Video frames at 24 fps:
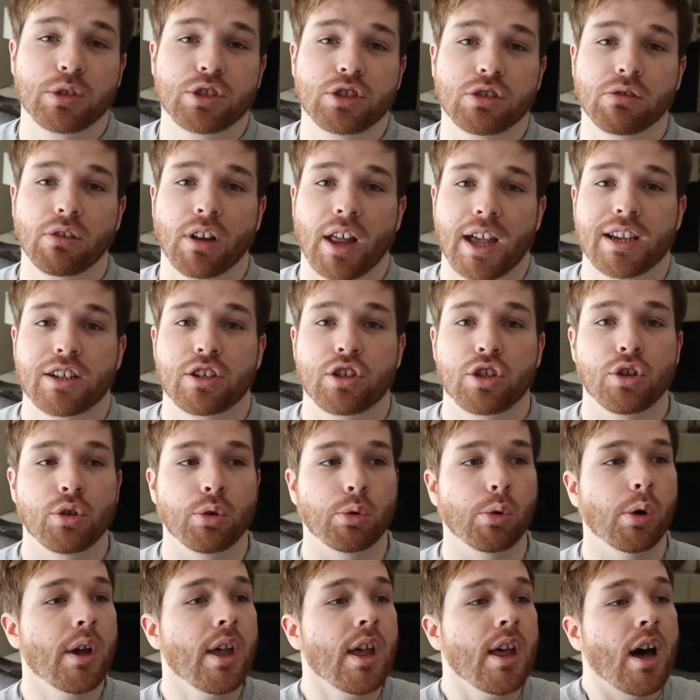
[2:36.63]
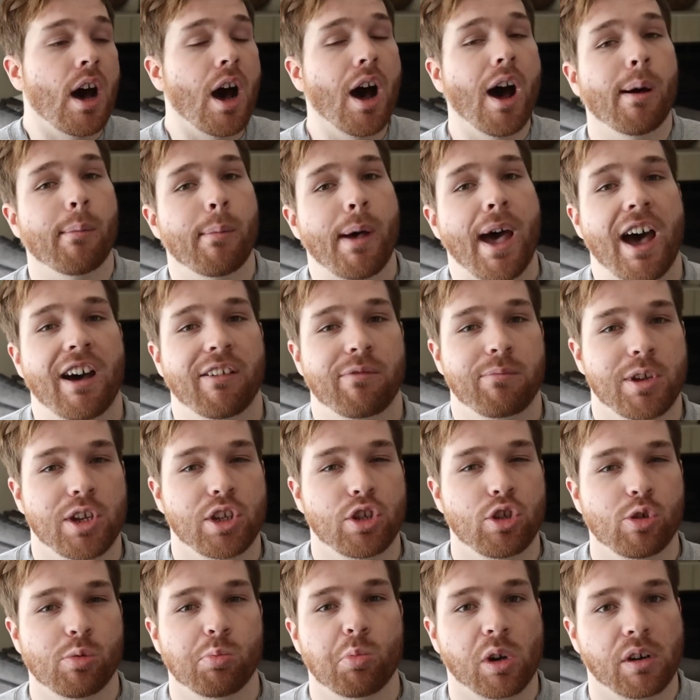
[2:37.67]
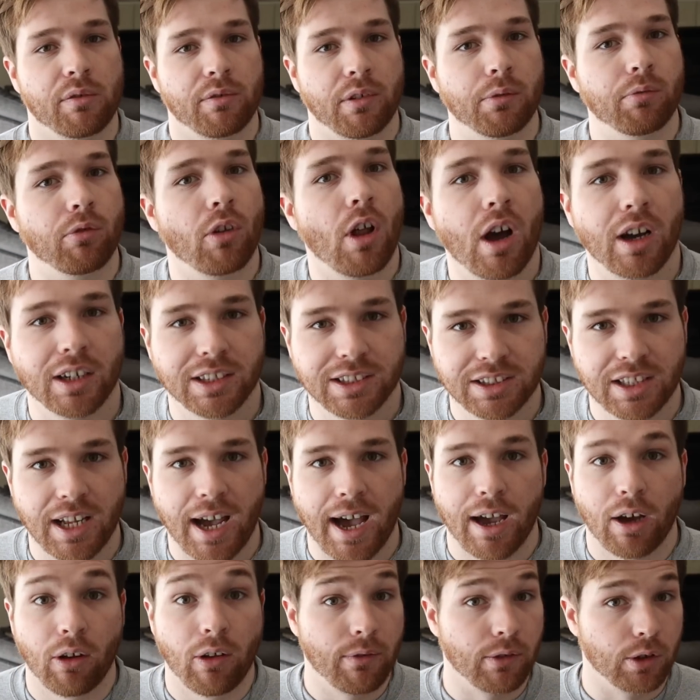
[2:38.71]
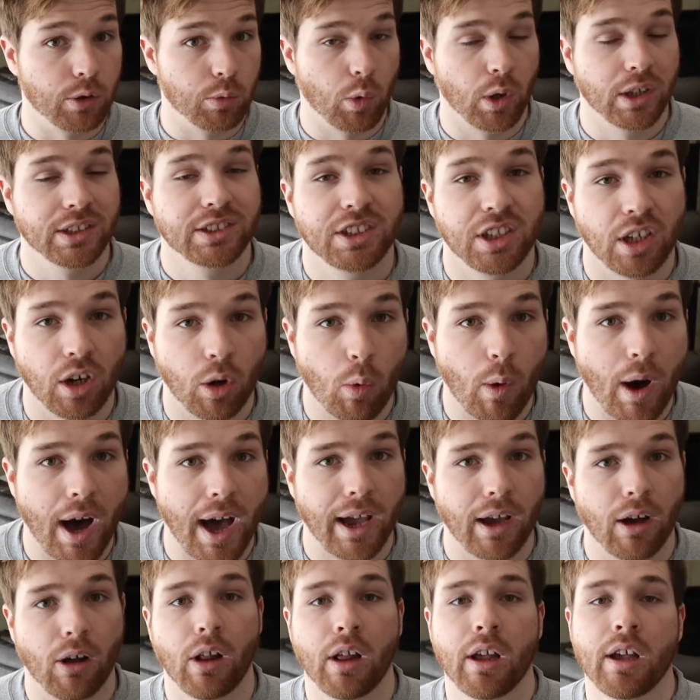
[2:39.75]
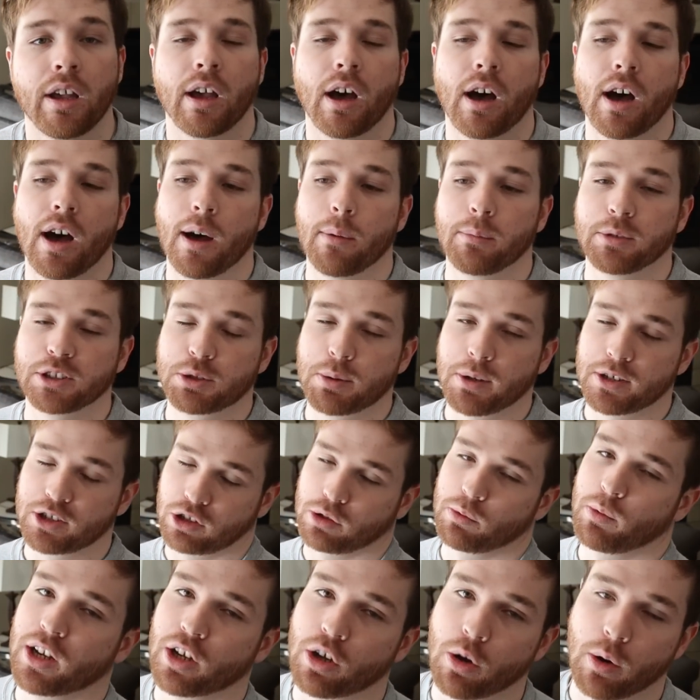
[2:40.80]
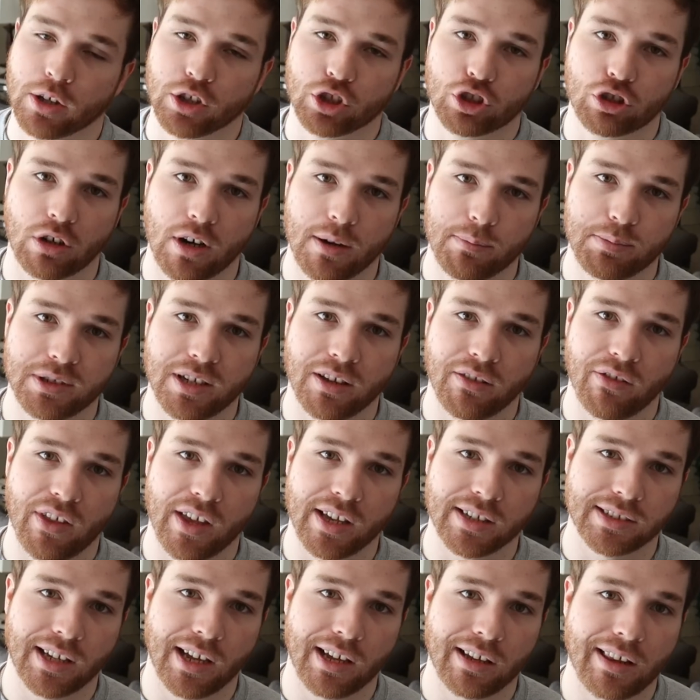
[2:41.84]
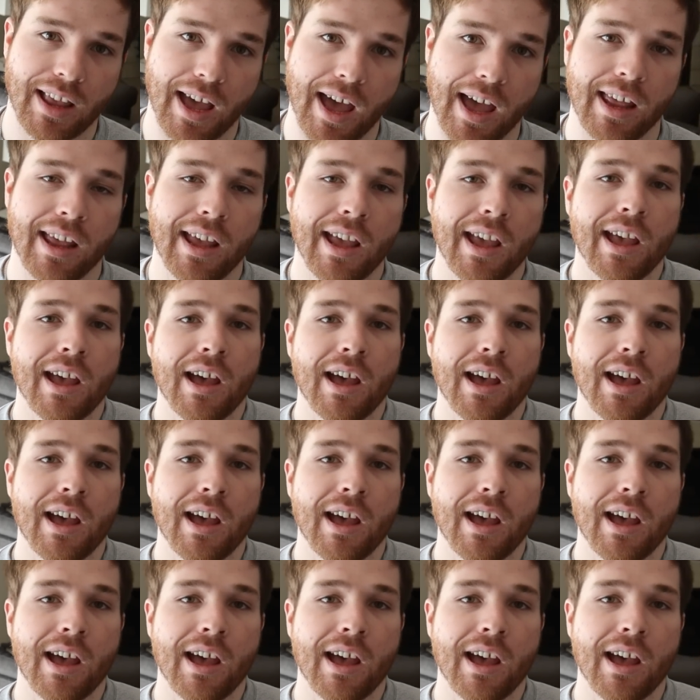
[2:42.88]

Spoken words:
Would you like to have me do more of a vlog style every once in a while, especially when I go on trips and things like that,